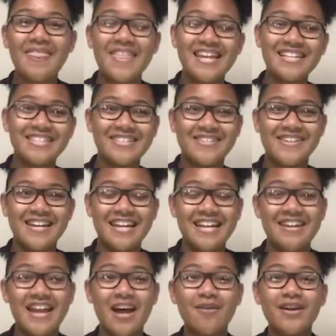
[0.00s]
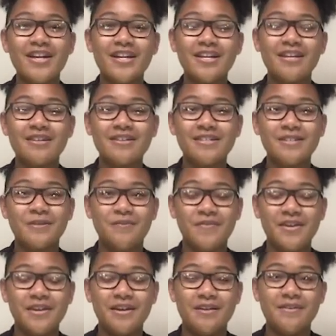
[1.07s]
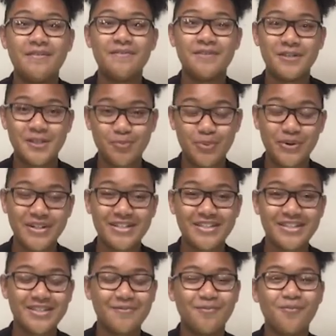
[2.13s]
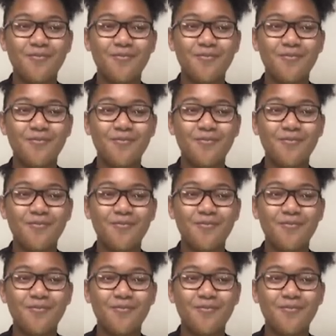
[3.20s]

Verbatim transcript: Thanks, Rita. Now we're gonna go to Sophia for sports.